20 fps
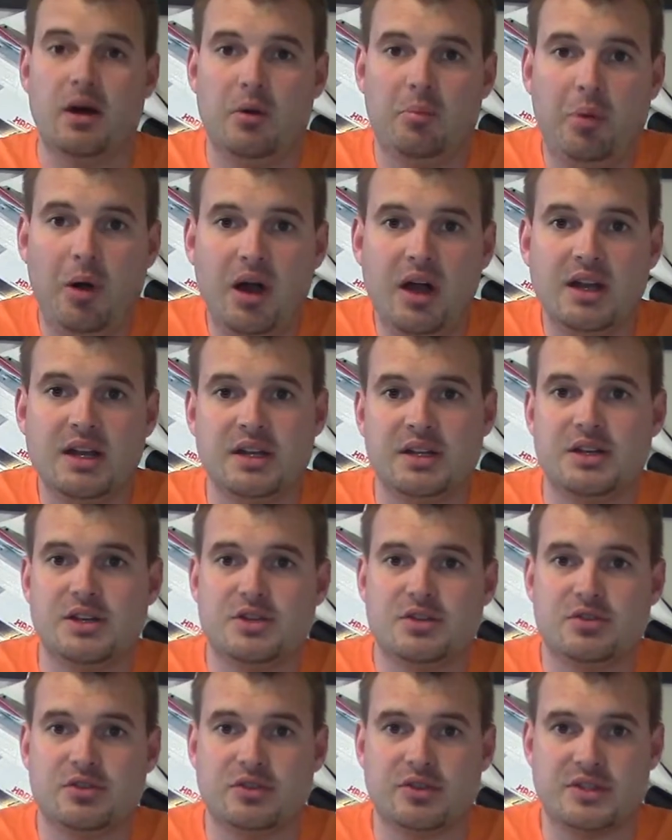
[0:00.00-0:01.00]
upon
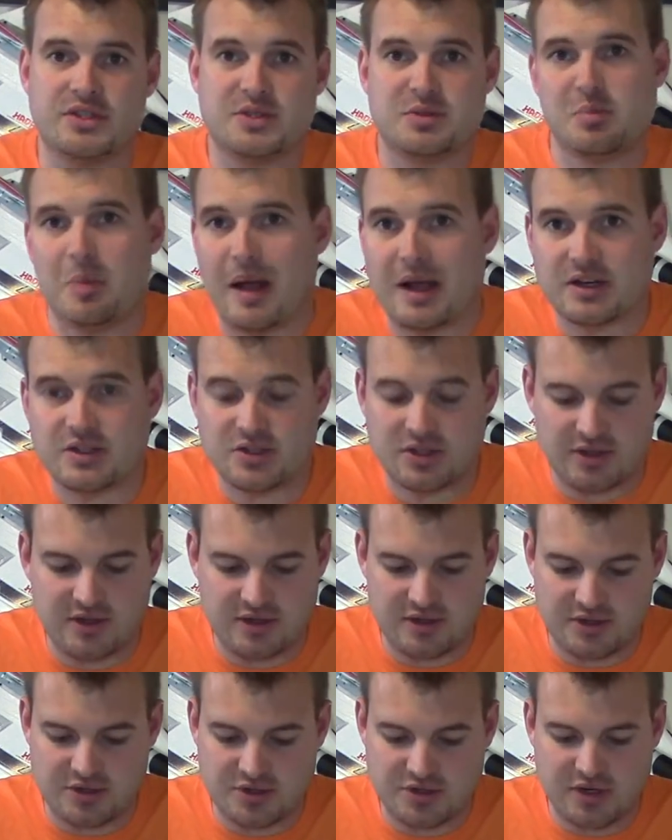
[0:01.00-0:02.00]
initial inspection of
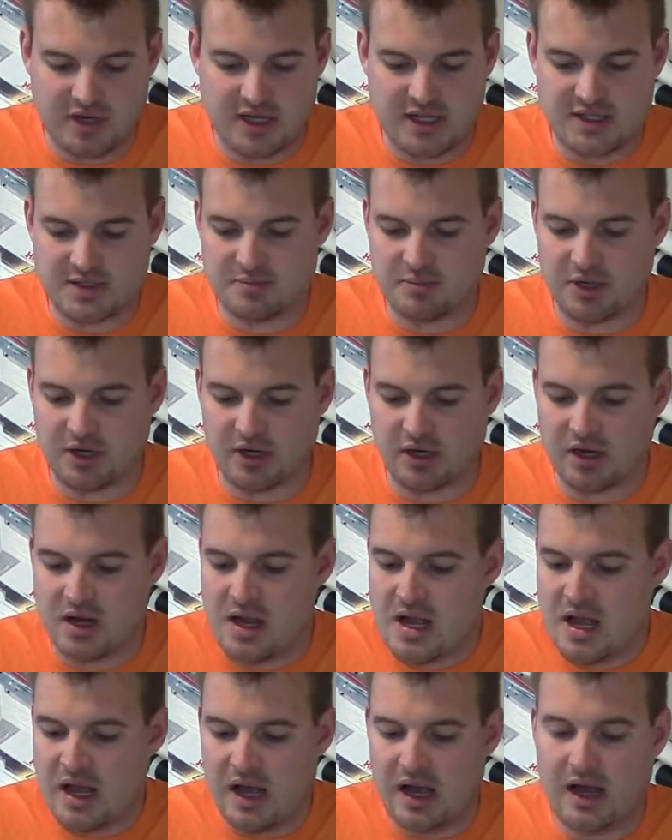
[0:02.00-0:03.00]
this transmitter,
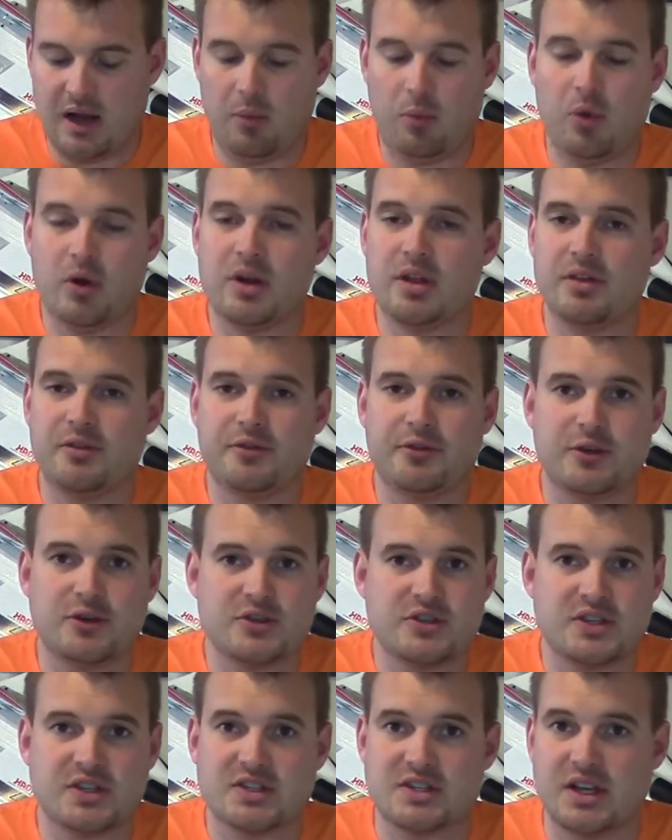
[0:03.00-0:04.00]
one of the
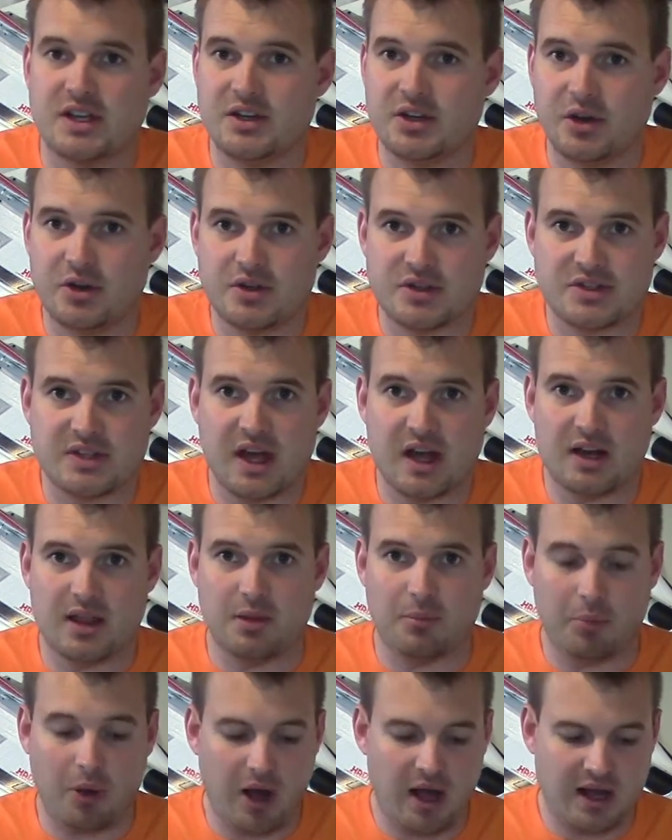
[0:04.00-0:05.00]
first things I noticed out of the
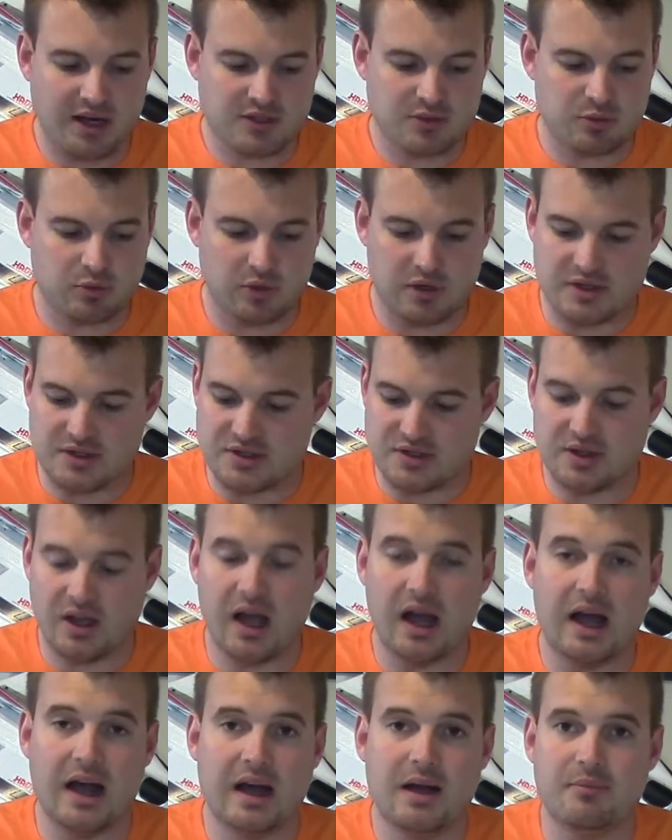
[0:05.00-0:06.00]
box was
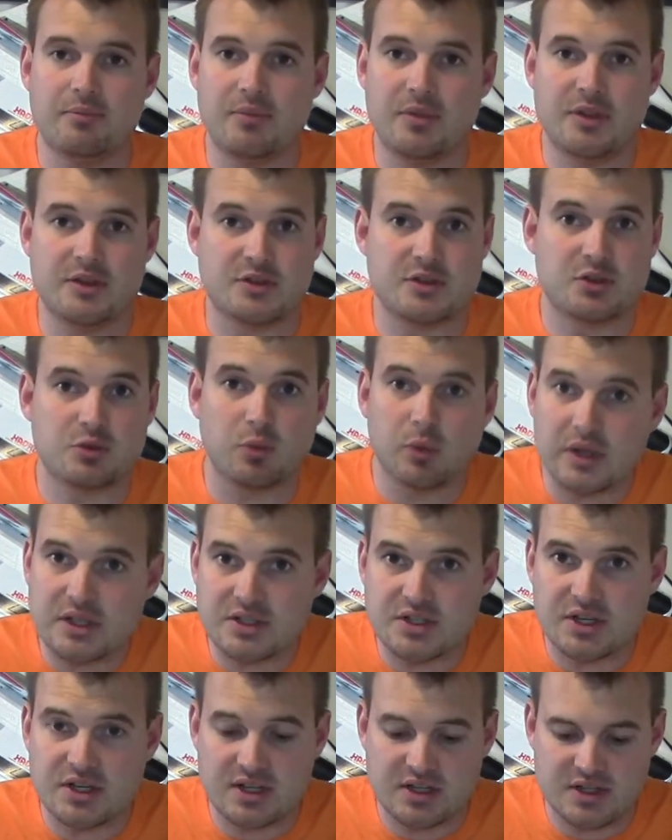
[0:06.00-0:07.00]
the
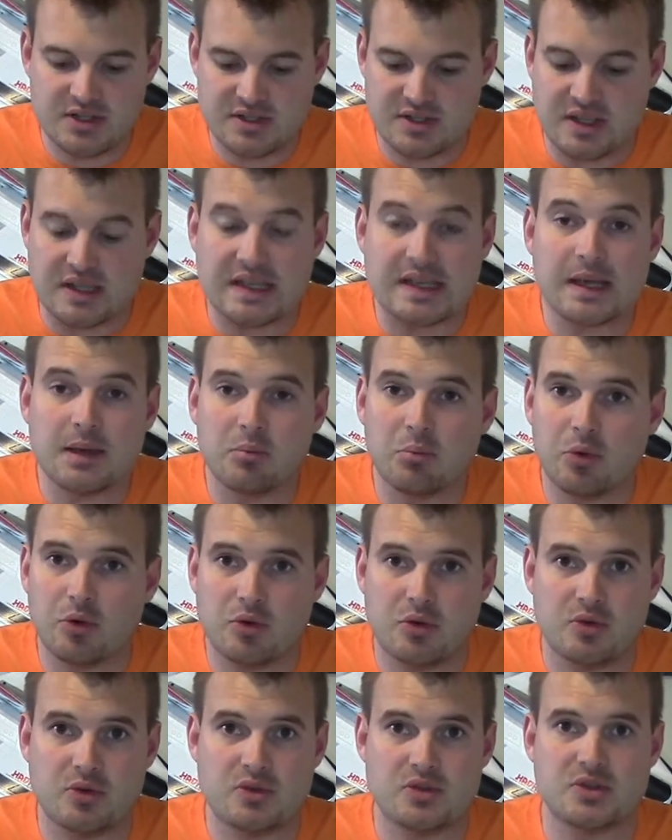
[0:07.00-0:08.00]
switches, the
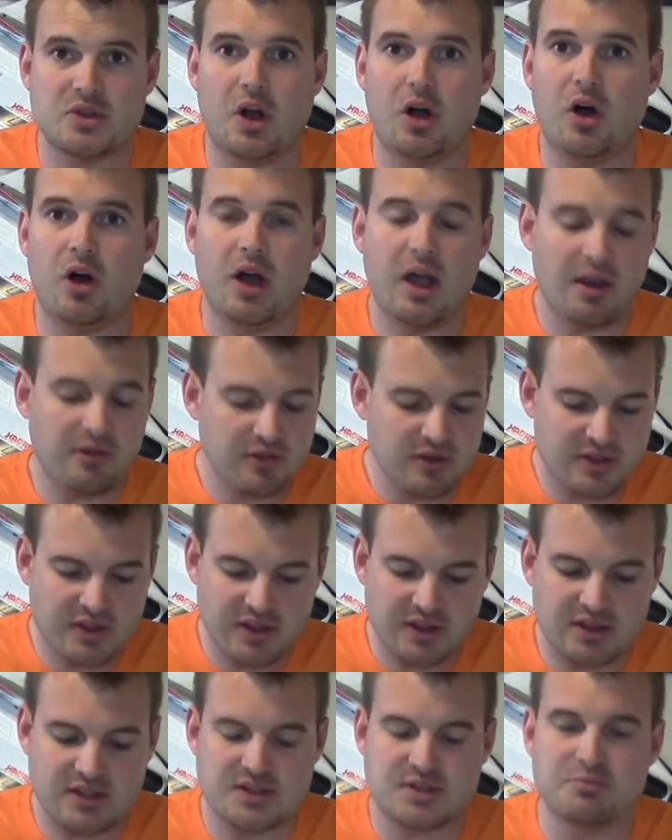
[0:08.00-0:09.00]
gimbals,
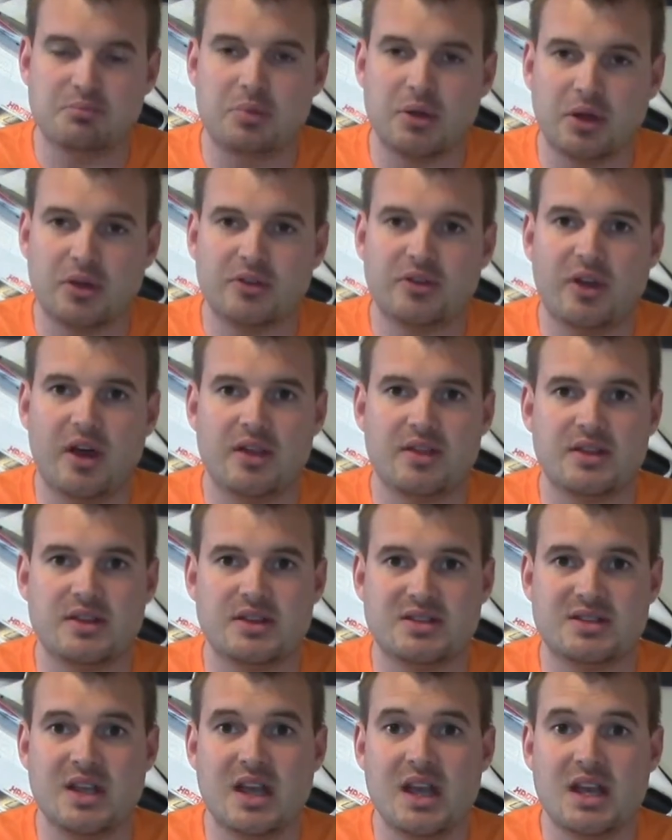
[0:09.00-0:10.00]
everything that's built on
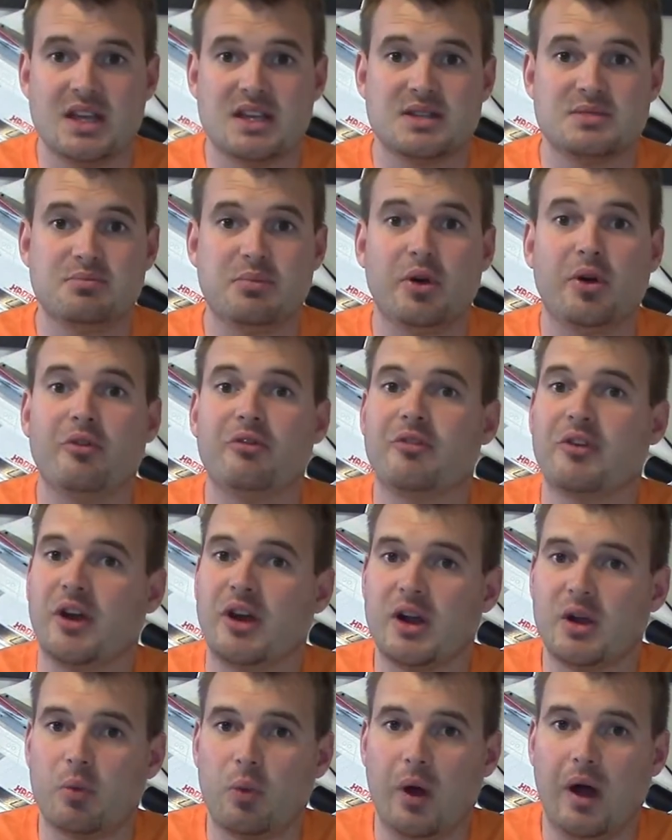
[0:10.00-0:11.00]
this is built
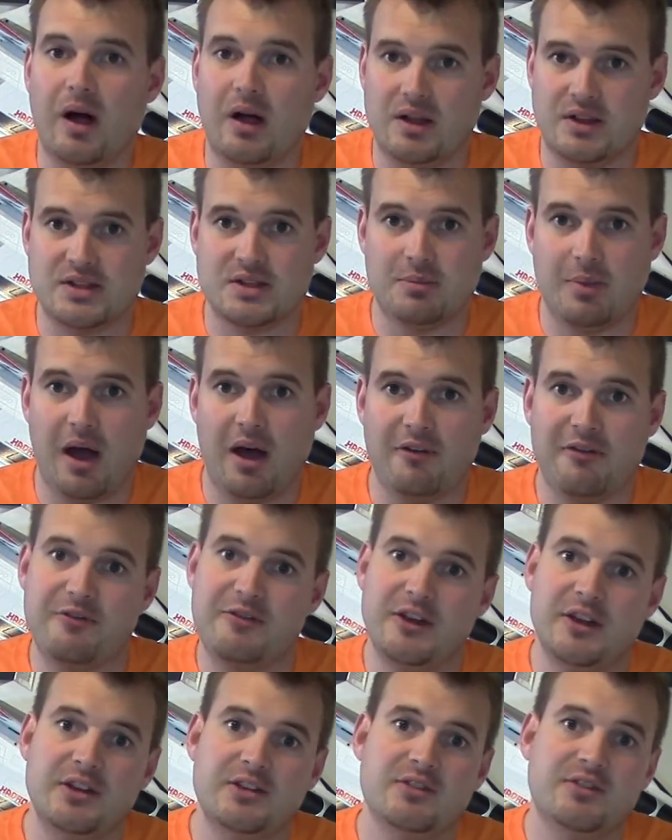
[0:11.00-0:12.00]
very well. It's about
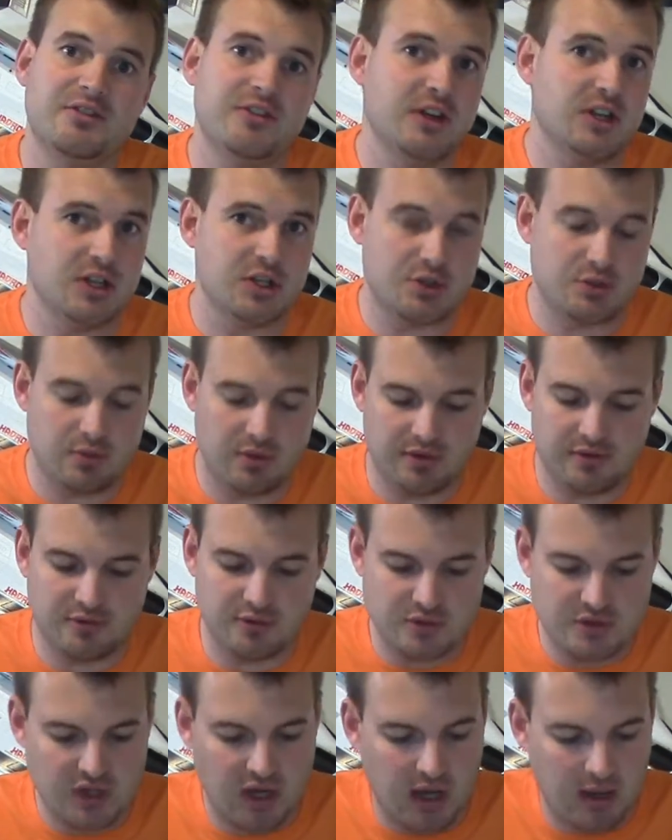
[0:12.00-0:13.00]
fit and finish with
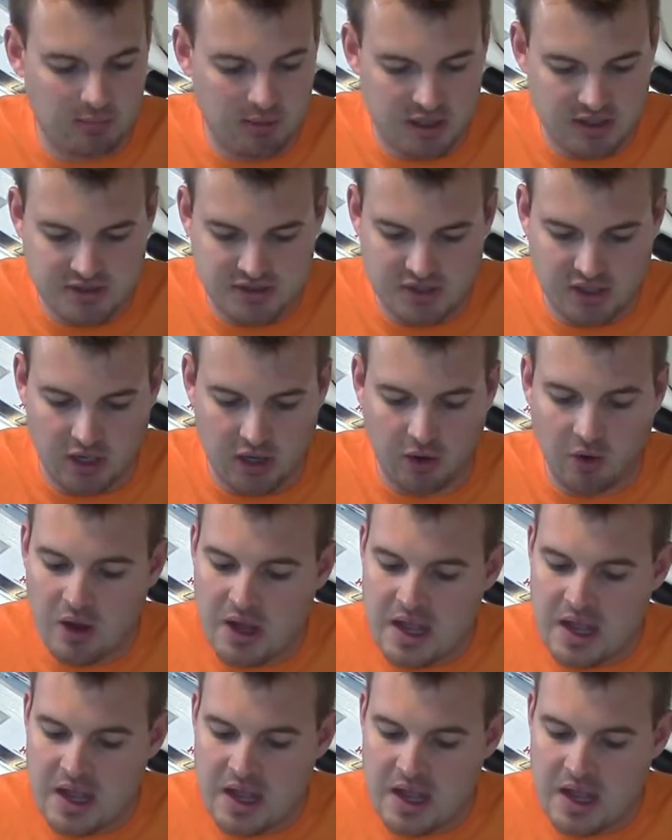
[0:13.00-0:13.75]
Futaba. So,